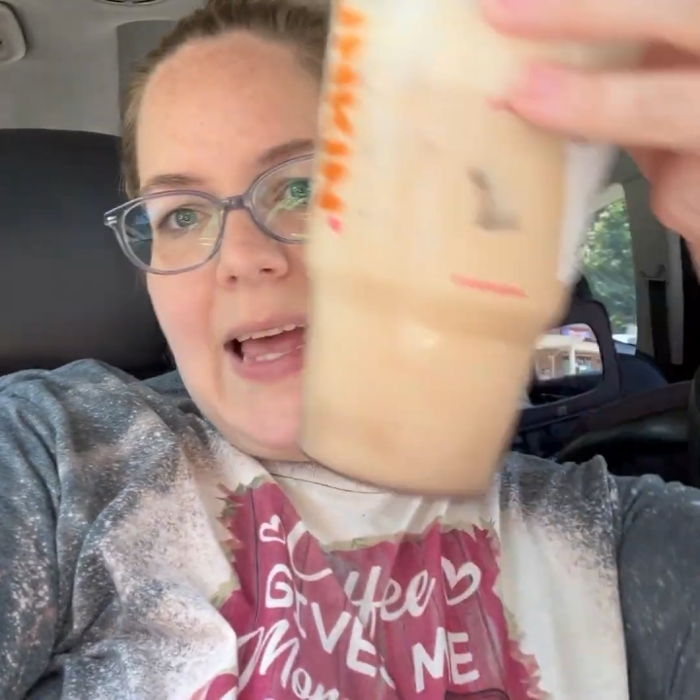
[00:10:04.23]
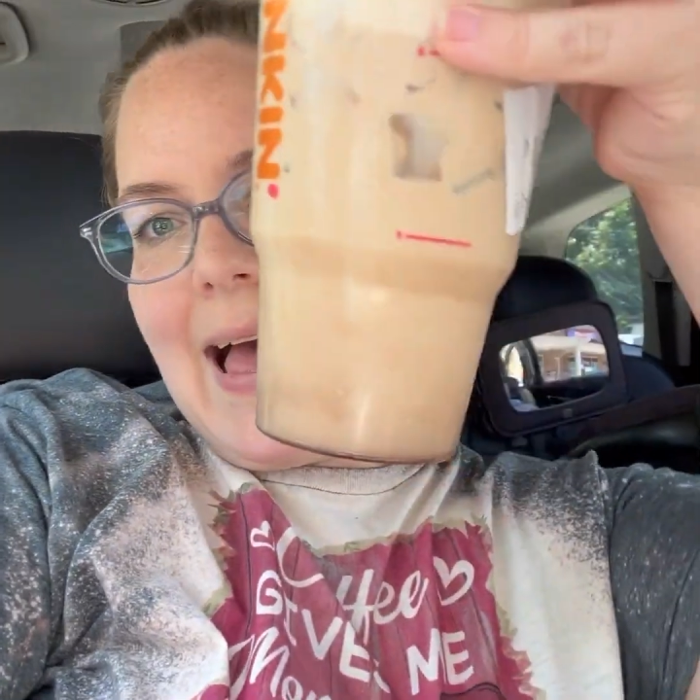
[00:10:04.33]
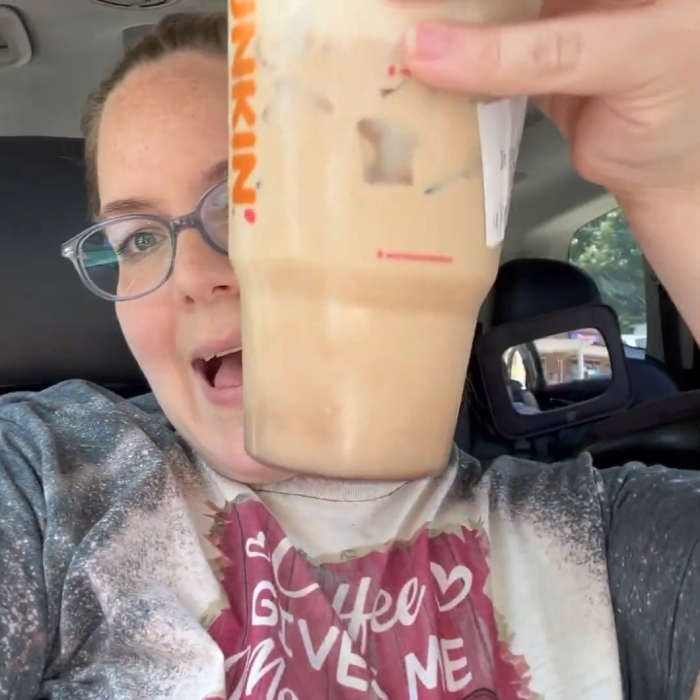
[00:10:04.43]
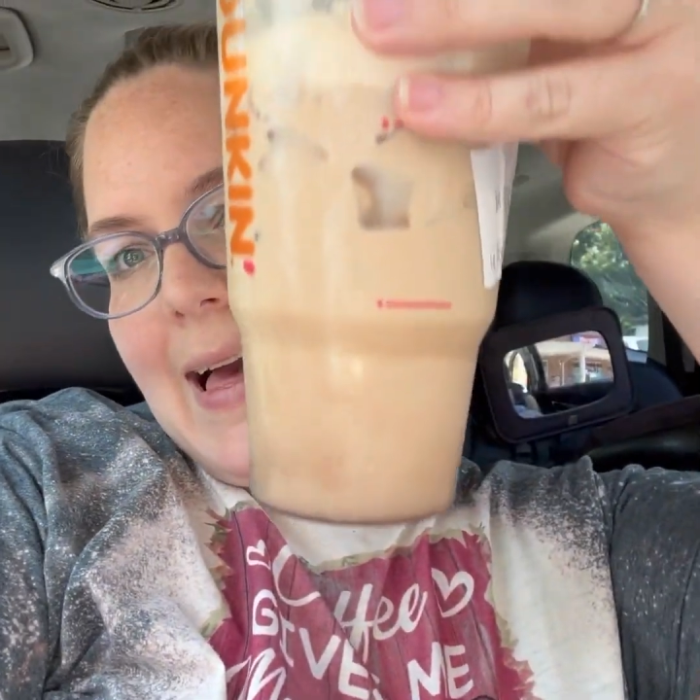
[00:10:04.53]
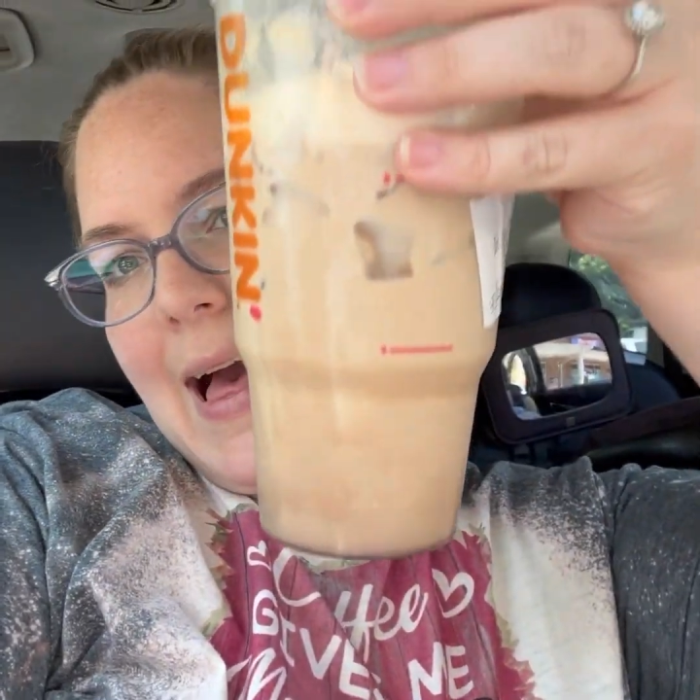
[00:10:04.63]

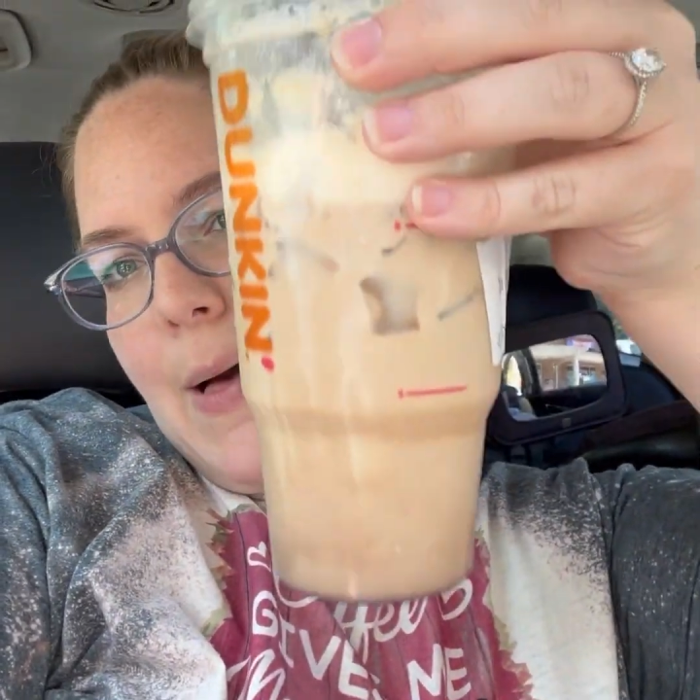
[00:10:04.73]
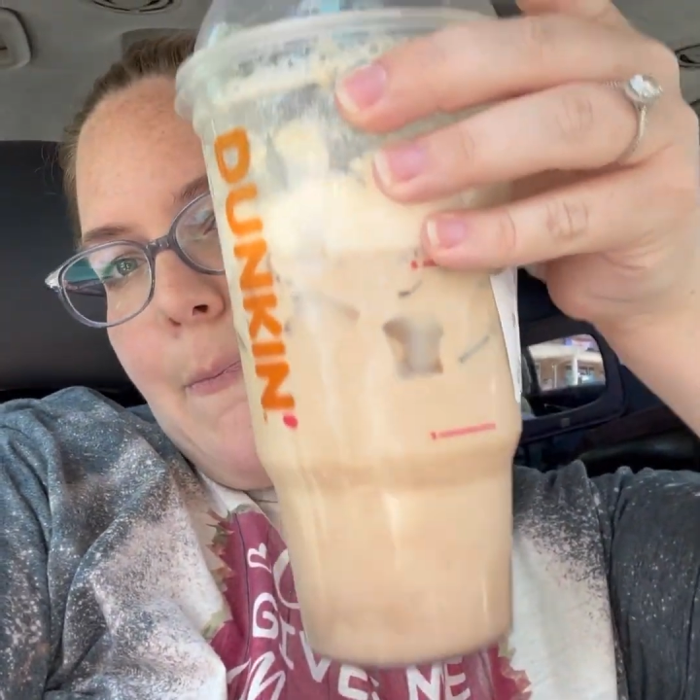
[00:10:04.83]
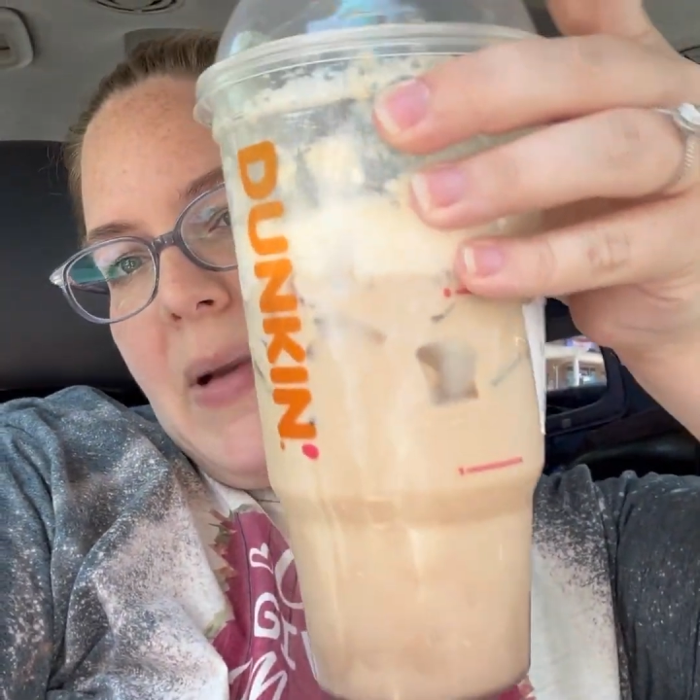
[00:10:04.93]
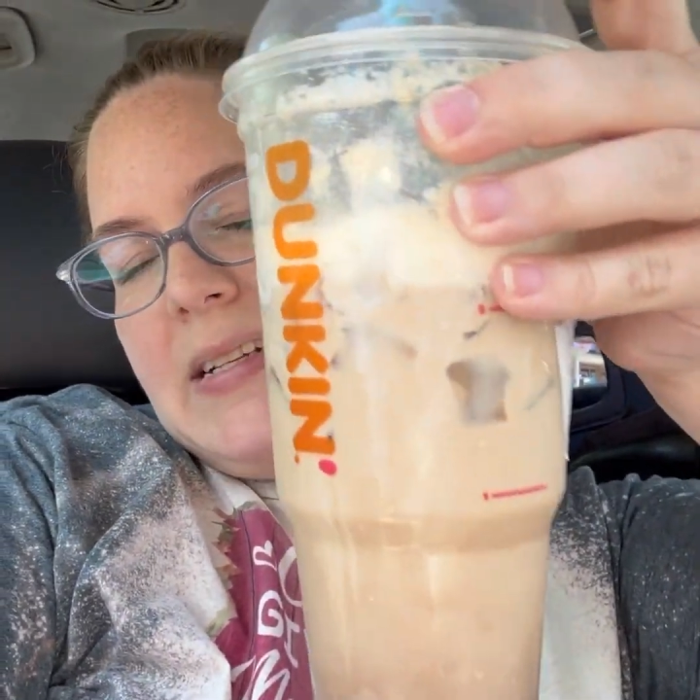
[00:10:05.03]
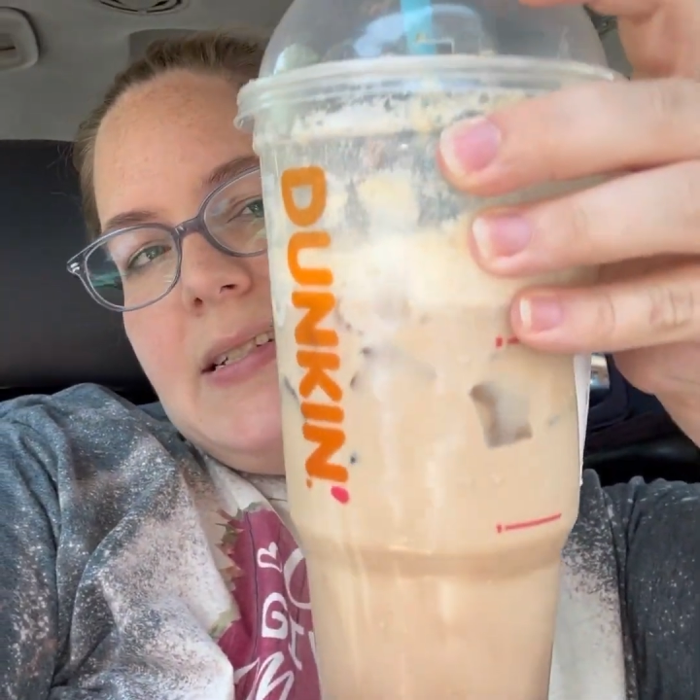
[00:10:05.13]
I got
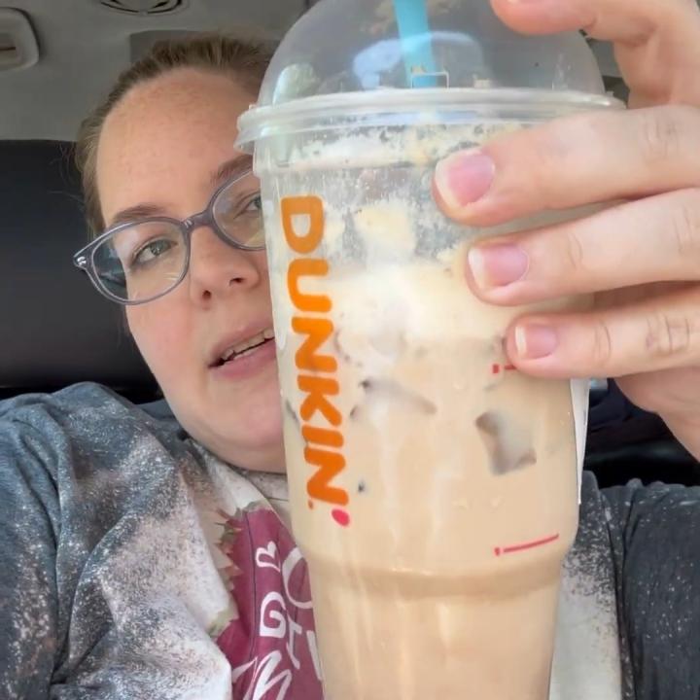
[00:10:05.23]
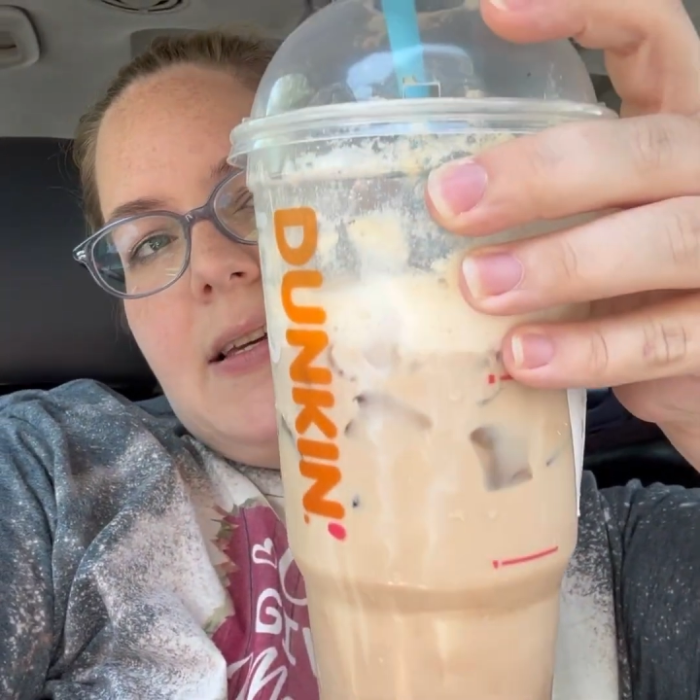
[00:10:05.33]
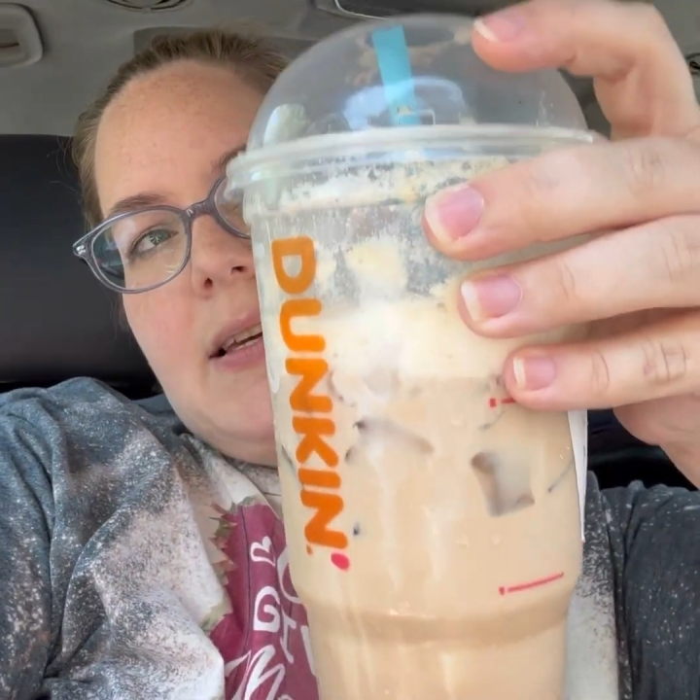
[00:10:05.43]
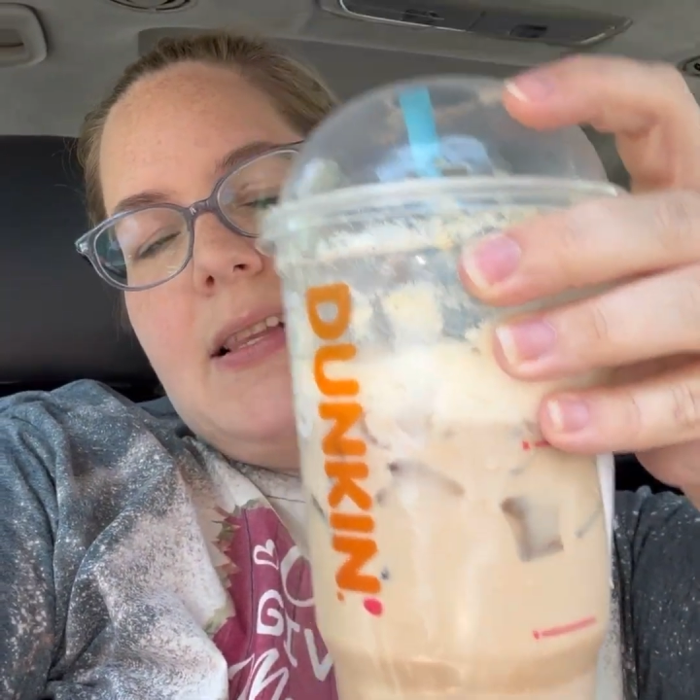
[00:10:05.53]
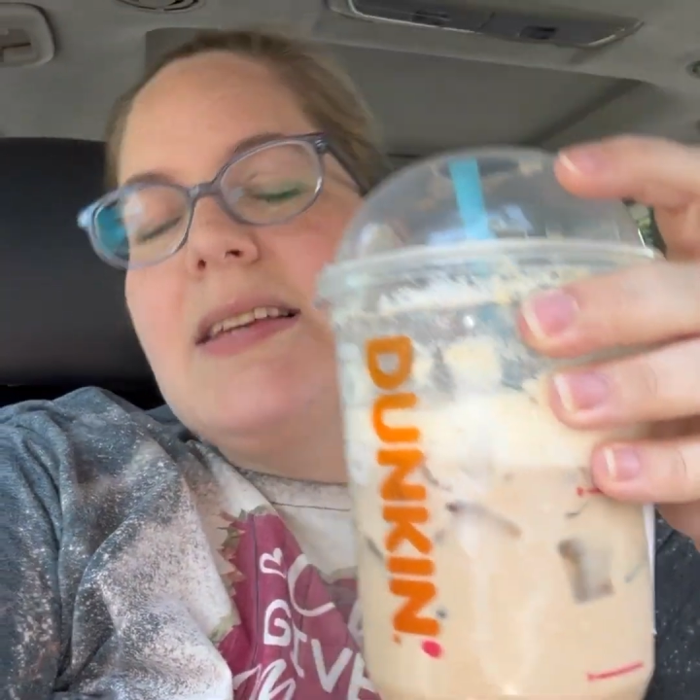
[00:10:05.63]
my Dunkin'.